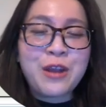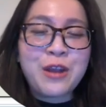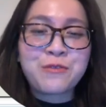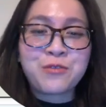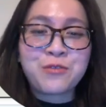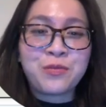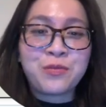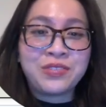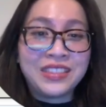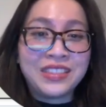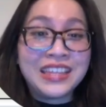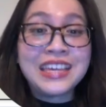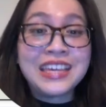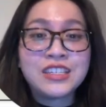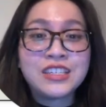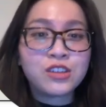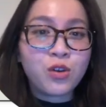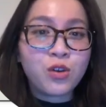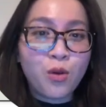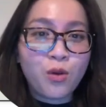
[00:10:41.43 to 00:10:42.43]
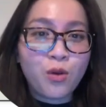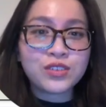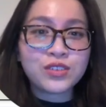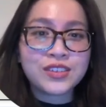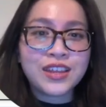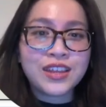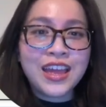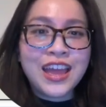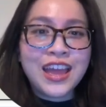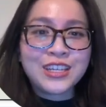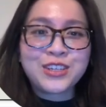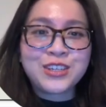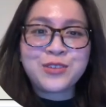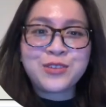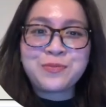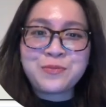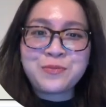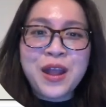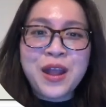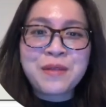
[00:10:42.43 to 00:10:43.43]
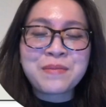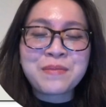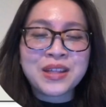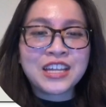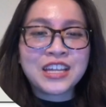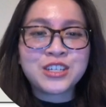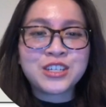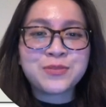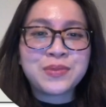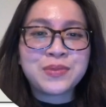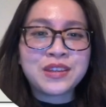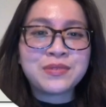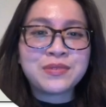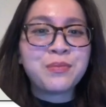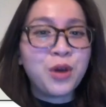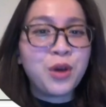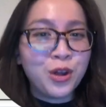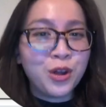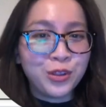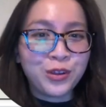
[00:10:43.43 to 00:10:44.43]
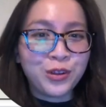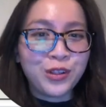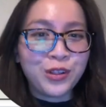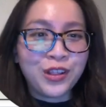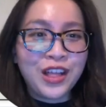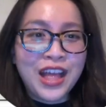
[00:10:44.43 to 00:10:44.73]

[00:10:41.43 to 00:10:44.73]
from this course to brand management model.